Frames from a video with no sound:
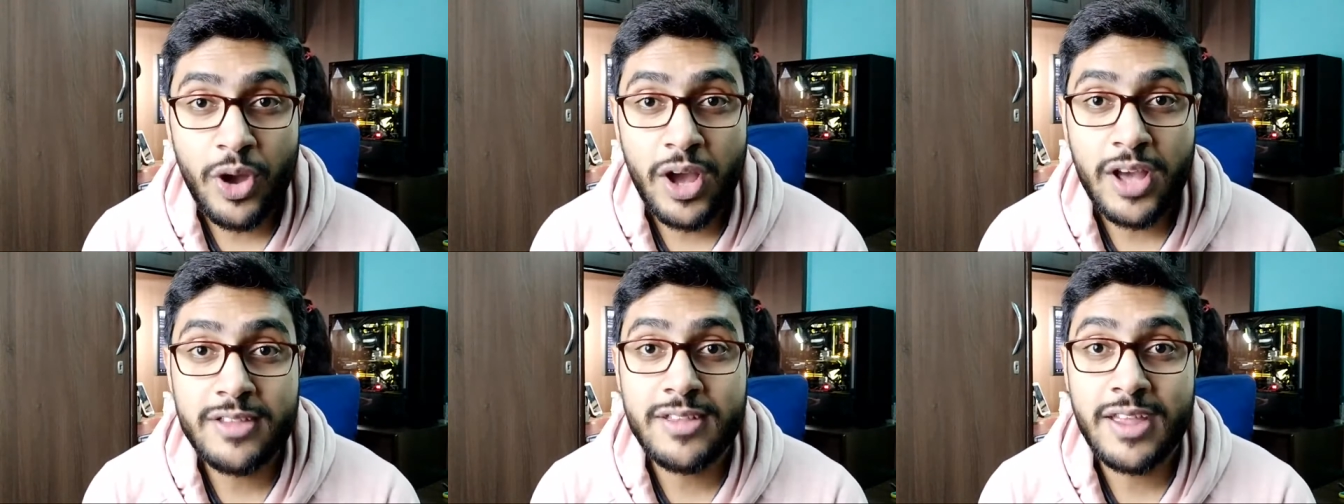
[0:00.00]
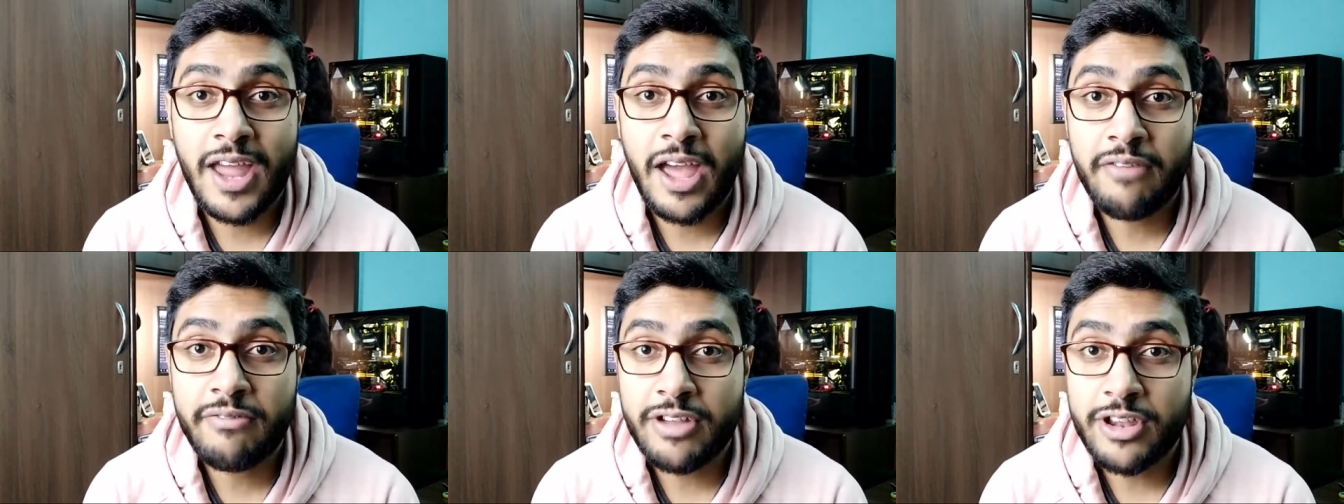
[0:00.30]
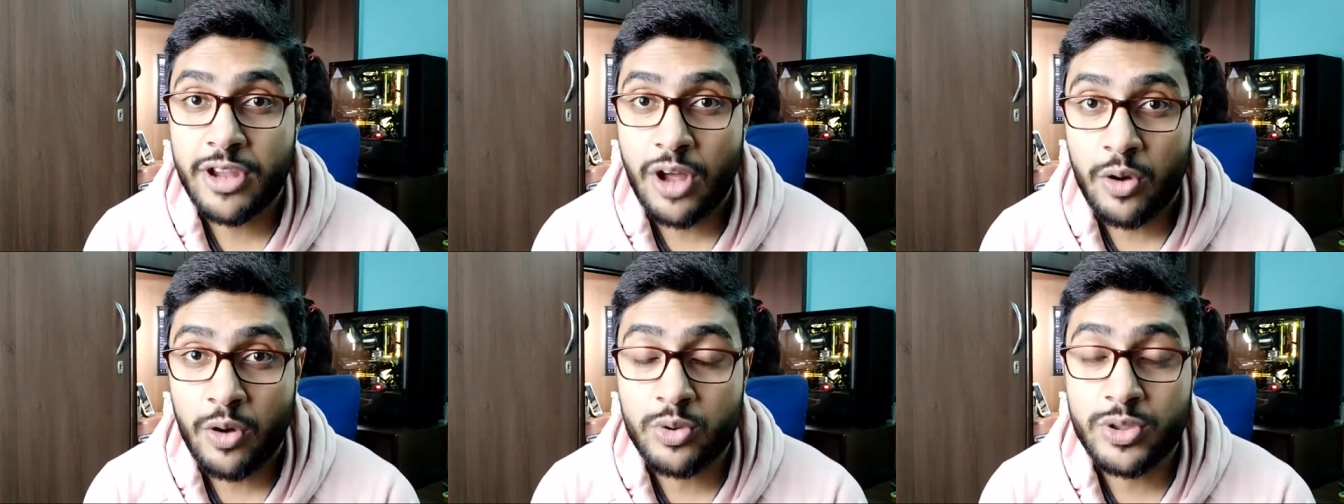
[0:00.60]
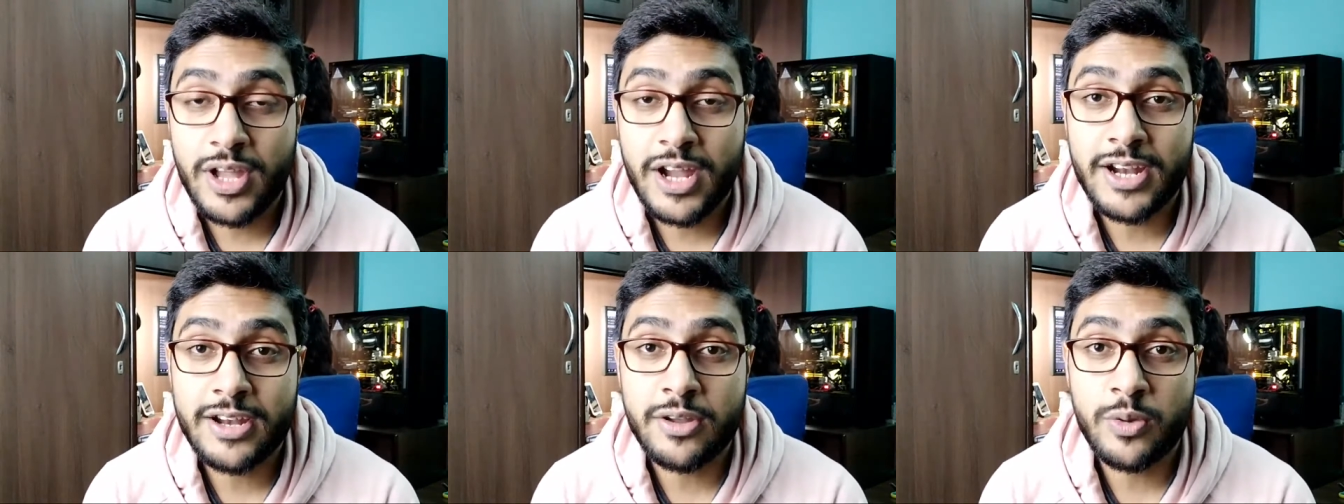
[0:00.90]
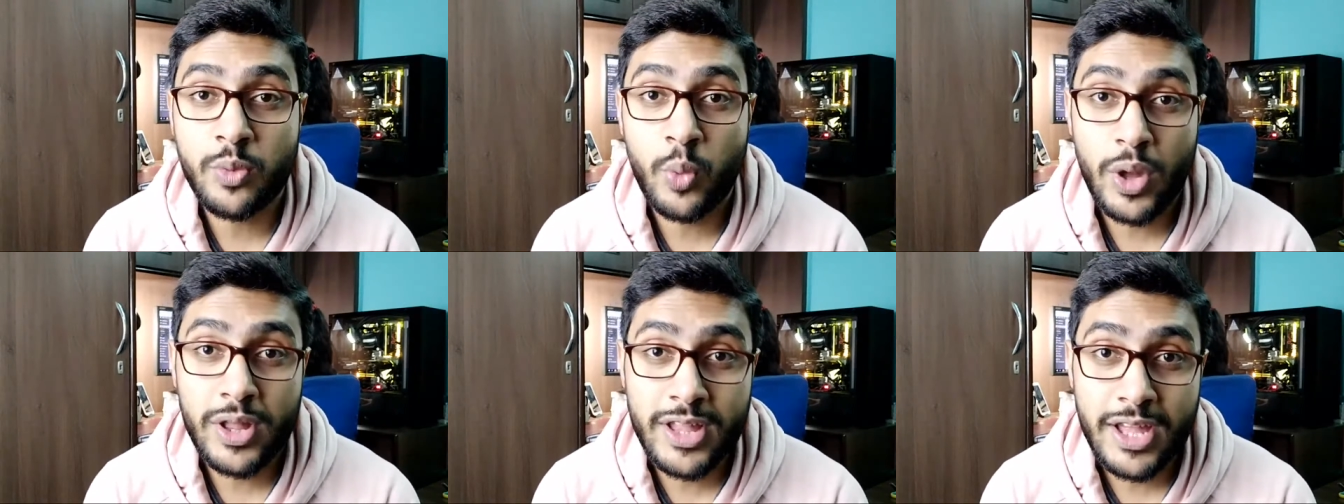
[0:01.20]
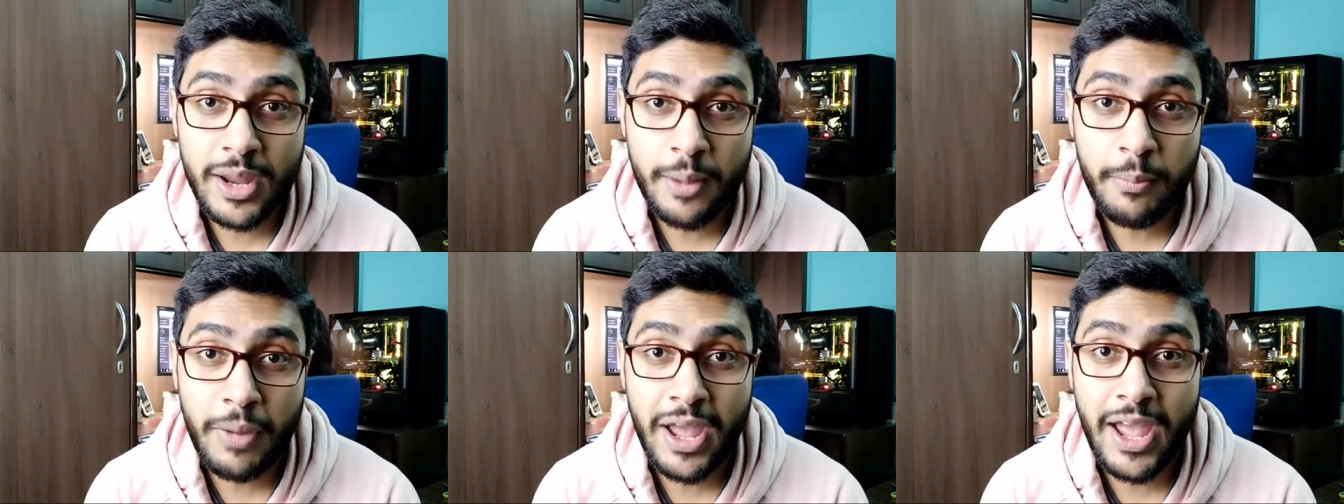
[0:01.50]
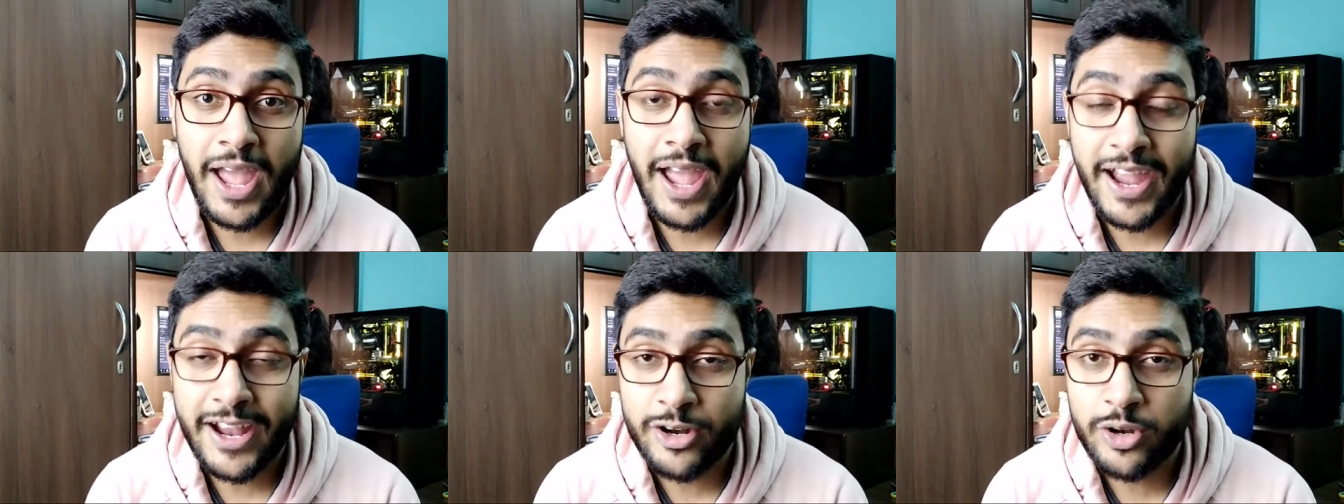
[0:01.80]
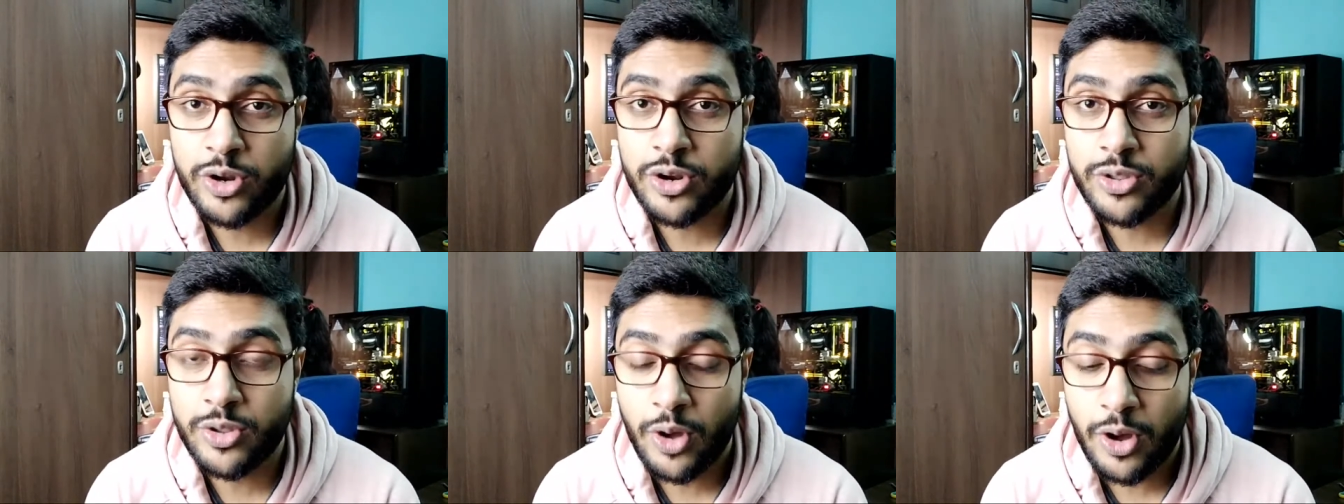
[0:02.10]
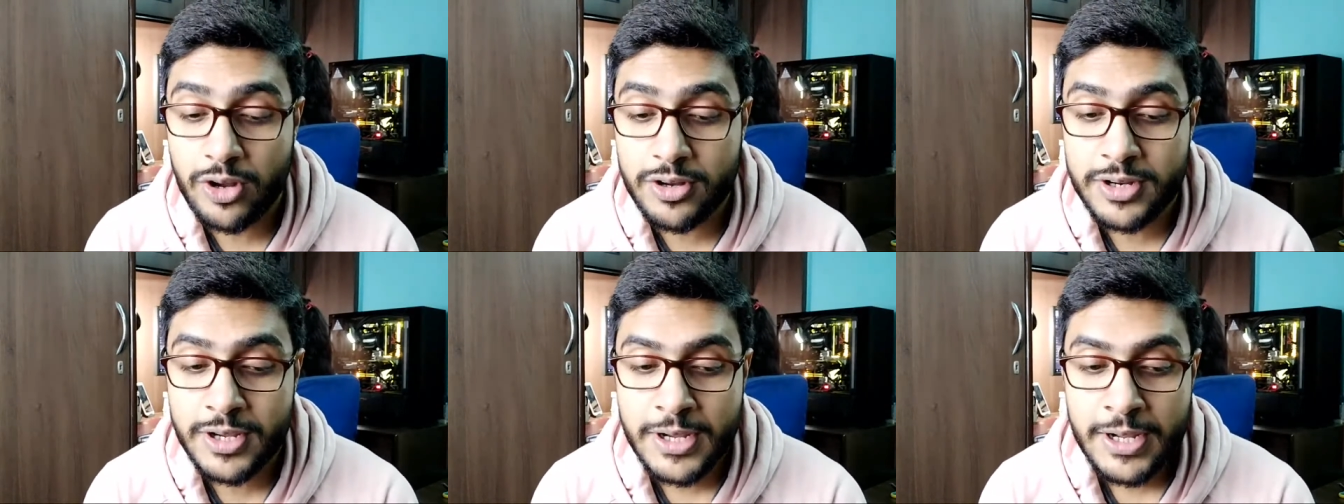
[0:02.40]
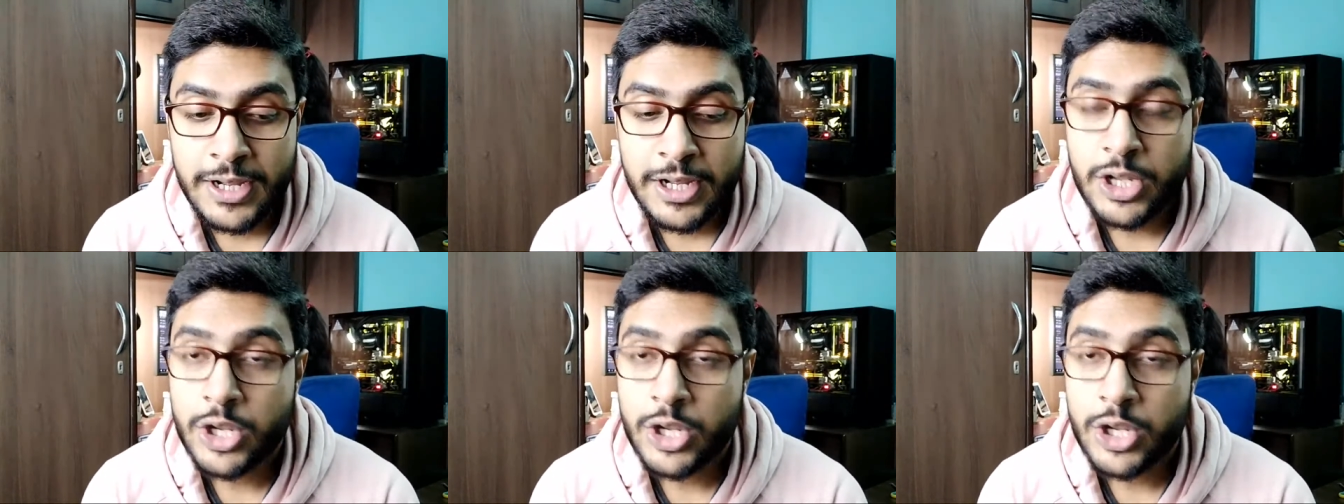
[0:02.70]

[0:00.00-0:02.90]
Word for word: guys are having doubt that whether am i hacked or not